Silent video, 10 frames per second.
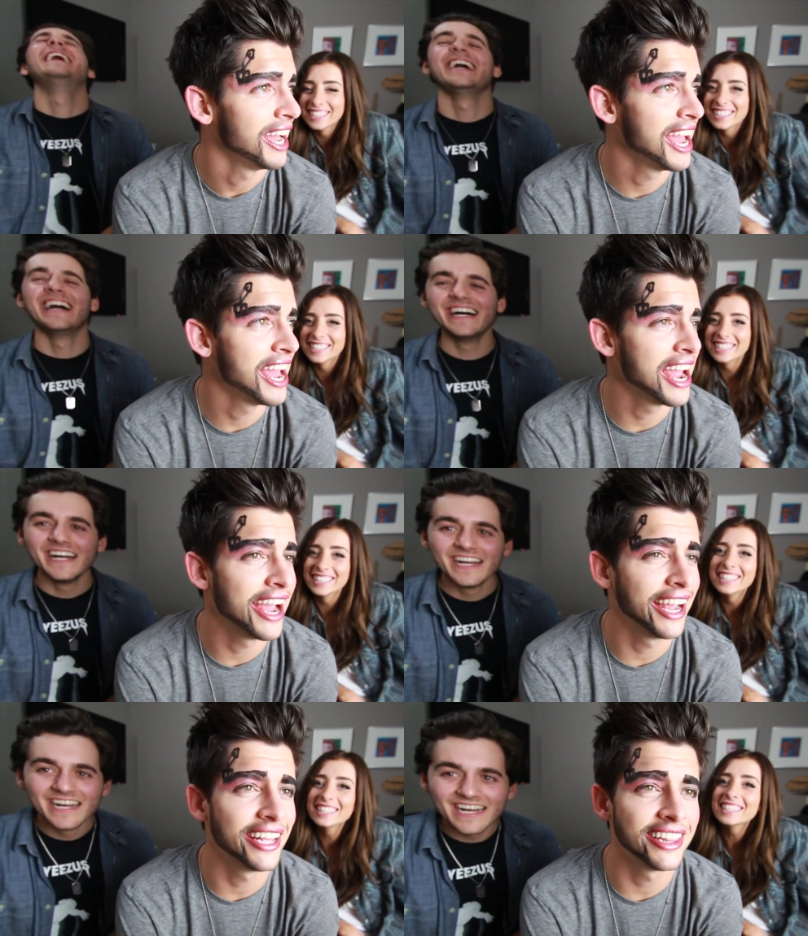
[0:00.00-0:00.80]

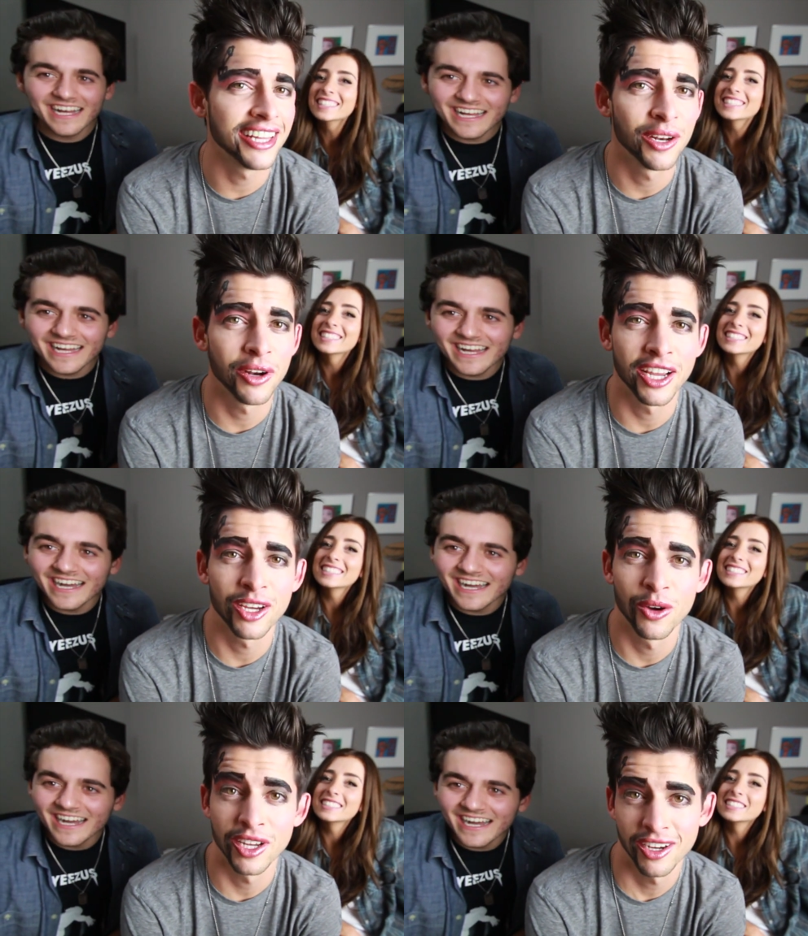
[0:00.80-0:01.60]
Speaker 1: And then I
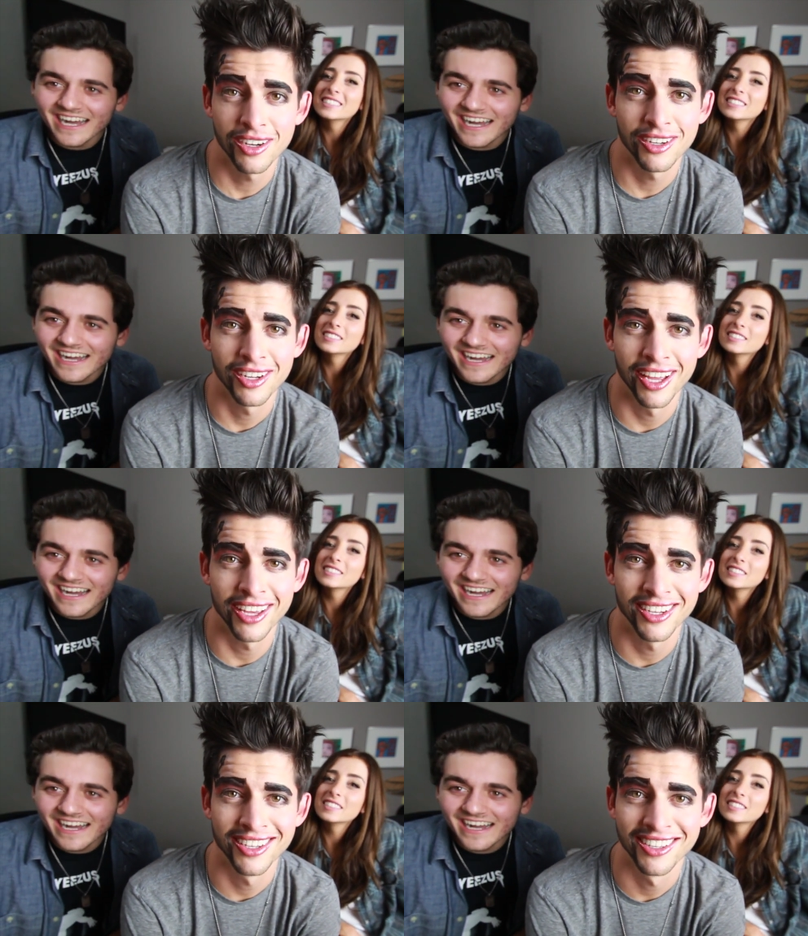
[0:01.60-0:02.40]
go here,
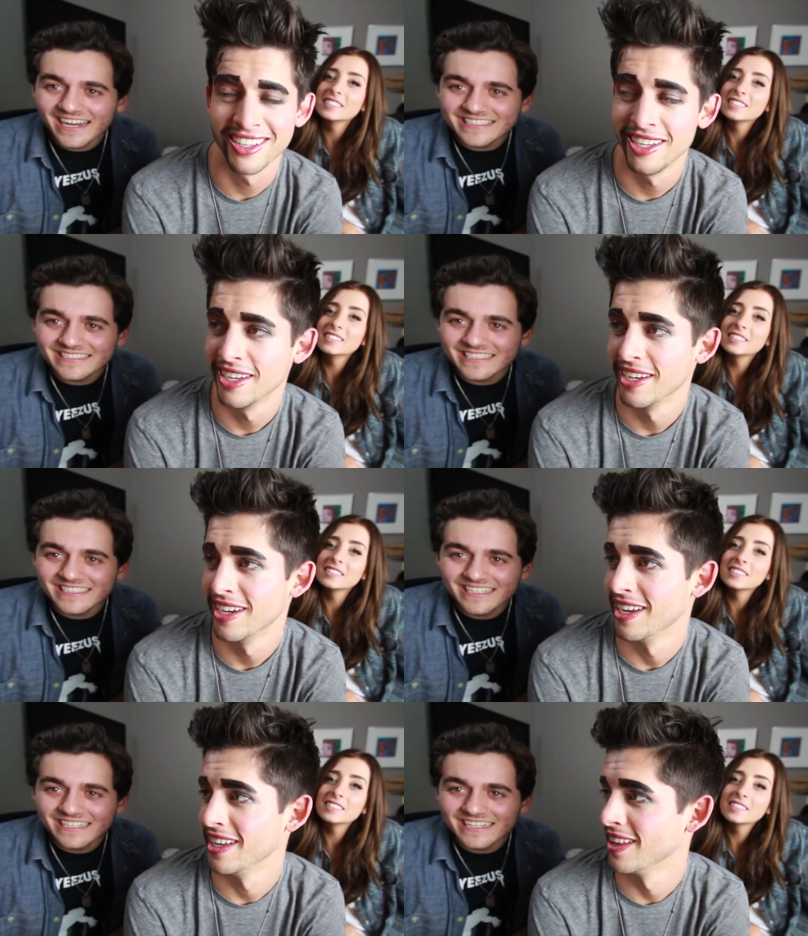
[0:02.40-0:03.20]
hey,
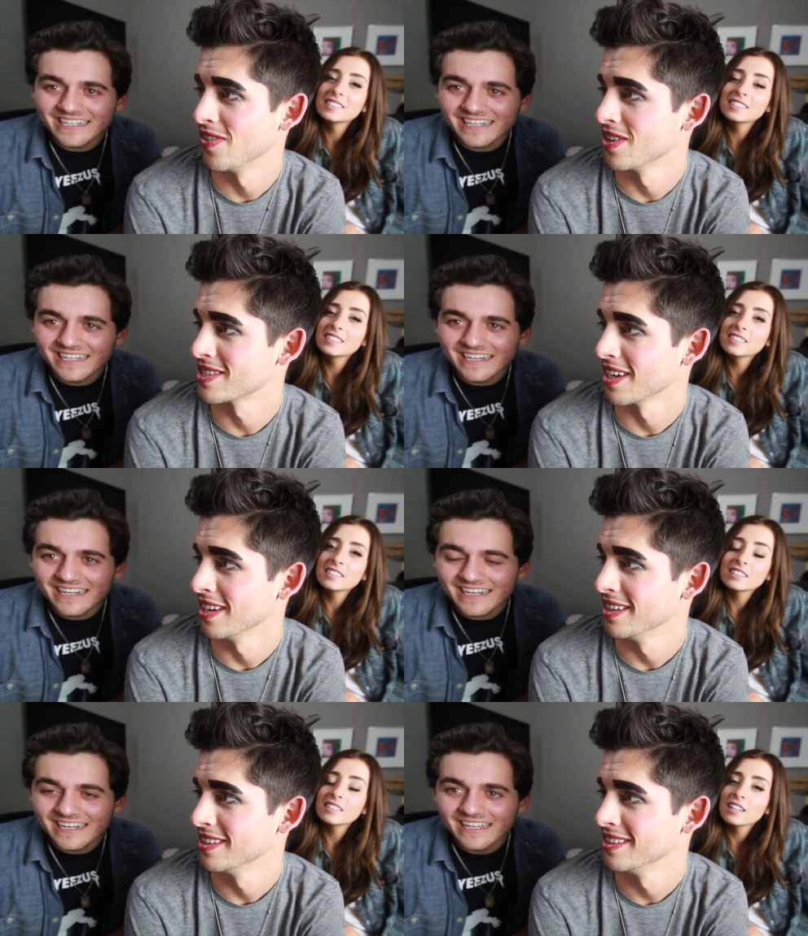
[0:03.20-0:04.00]
and then this side.
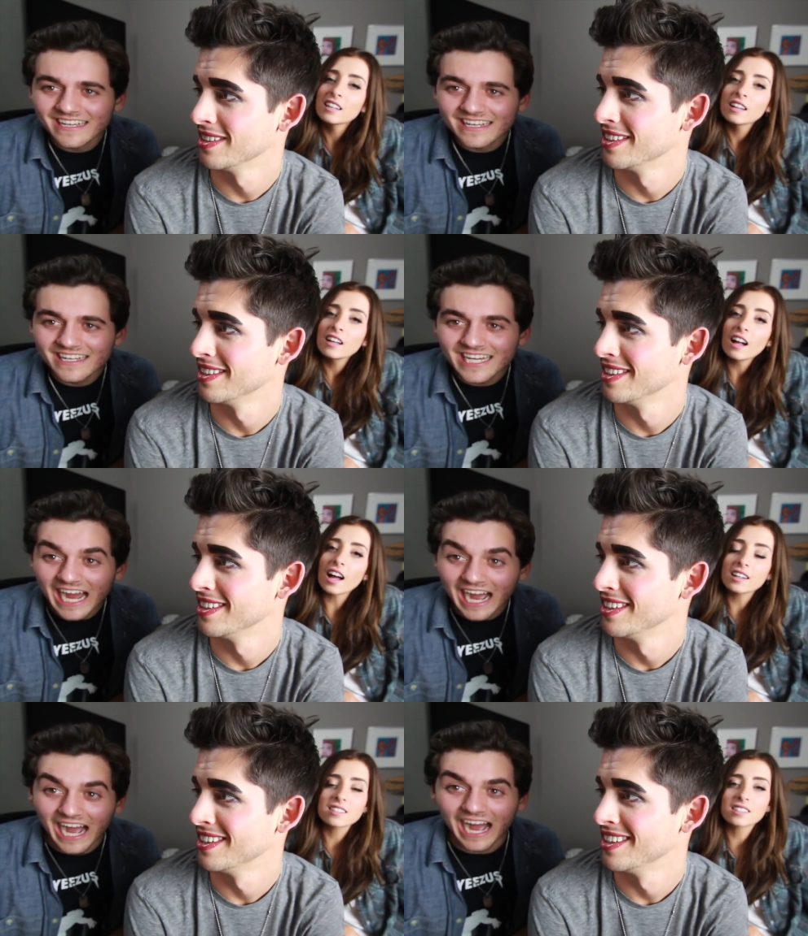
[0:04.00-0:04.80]

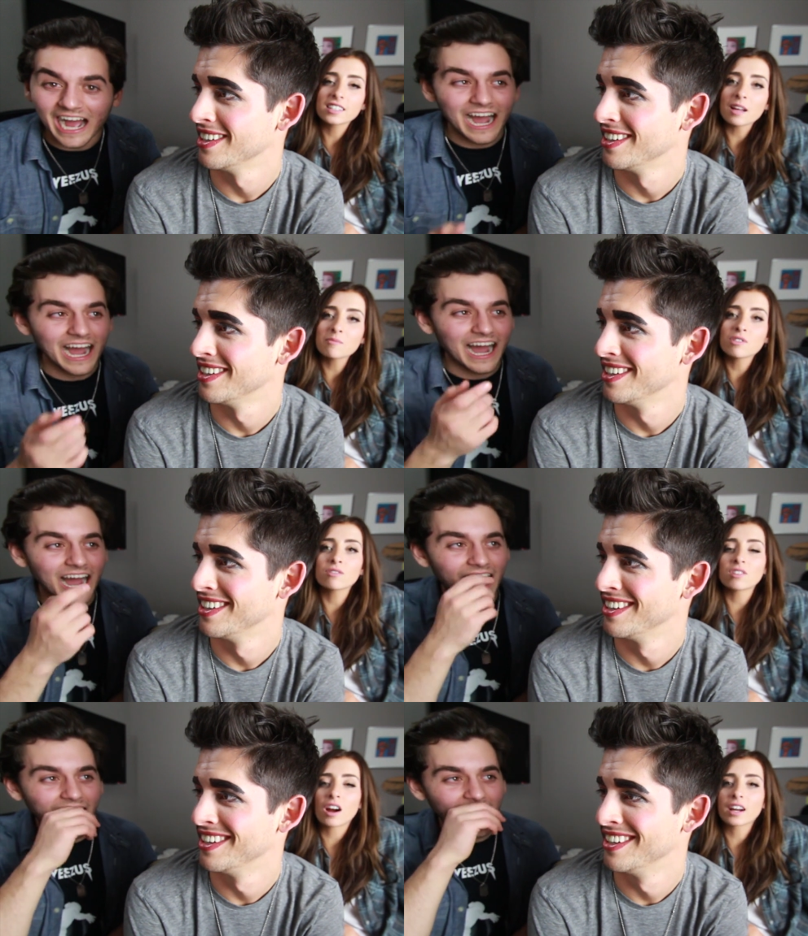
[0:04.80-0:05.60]
Speaker 2: Honestly, I'm so
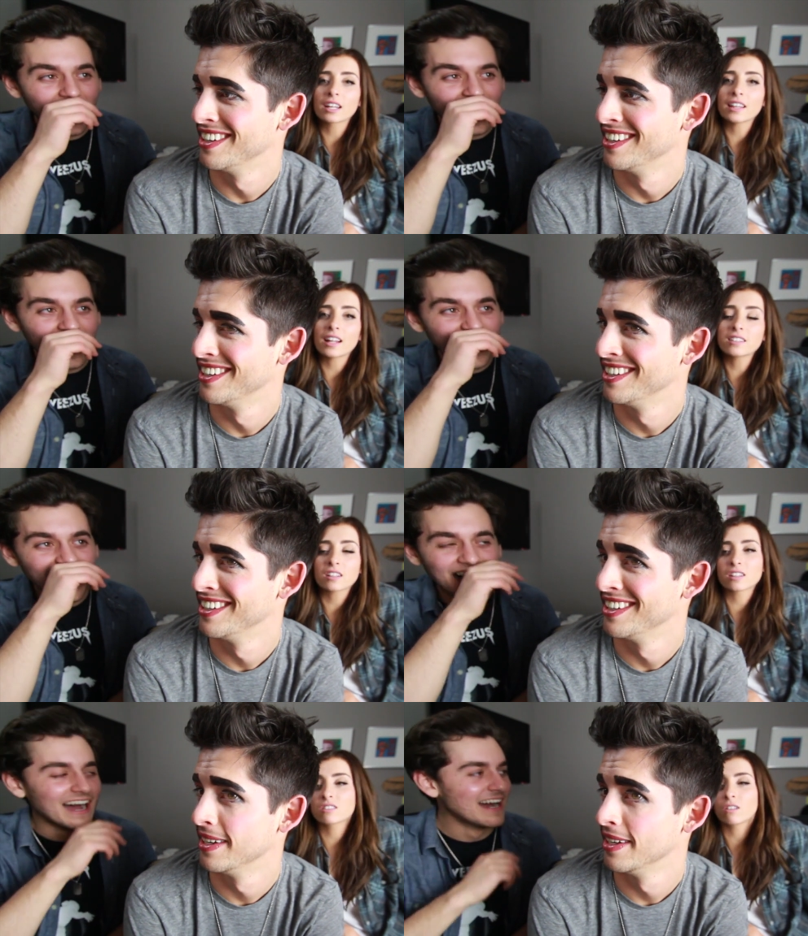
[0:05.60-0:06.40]
sorry that it
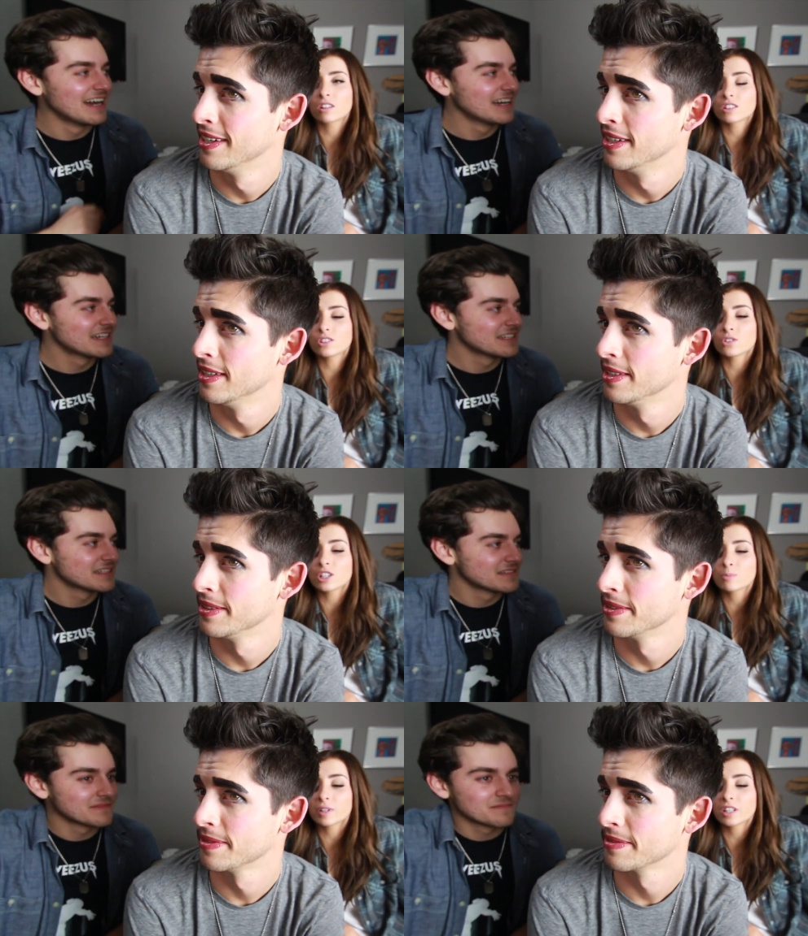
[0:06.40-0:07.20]
took us so long to do
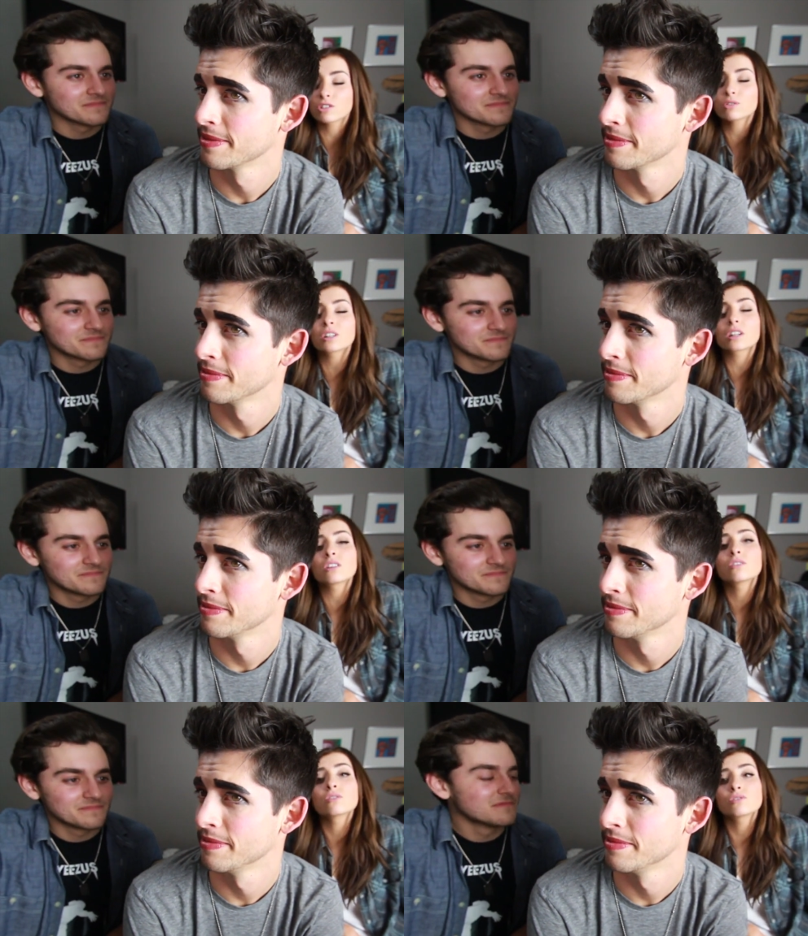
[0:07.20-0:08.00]
this because you look
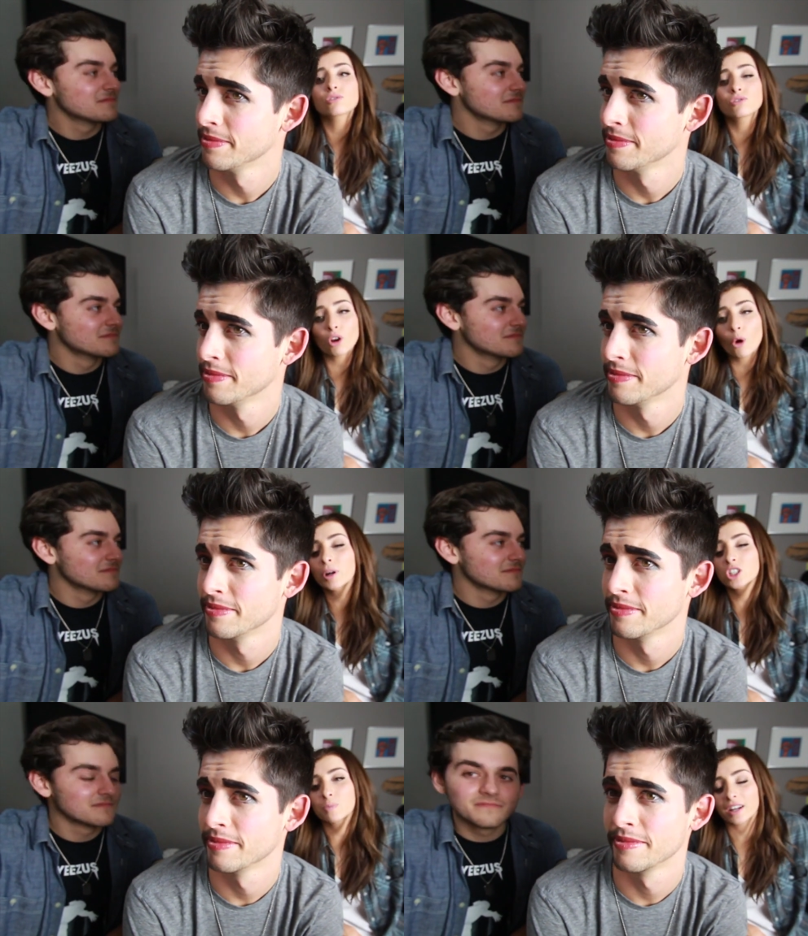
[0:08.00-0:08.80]
so
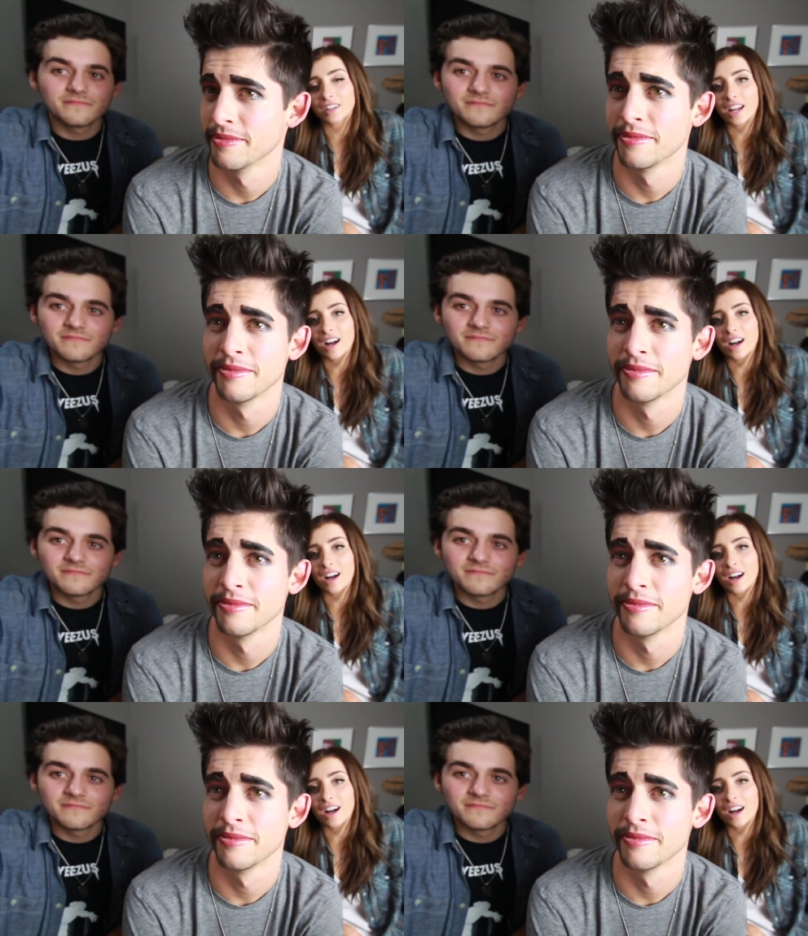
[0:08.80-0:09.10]
much better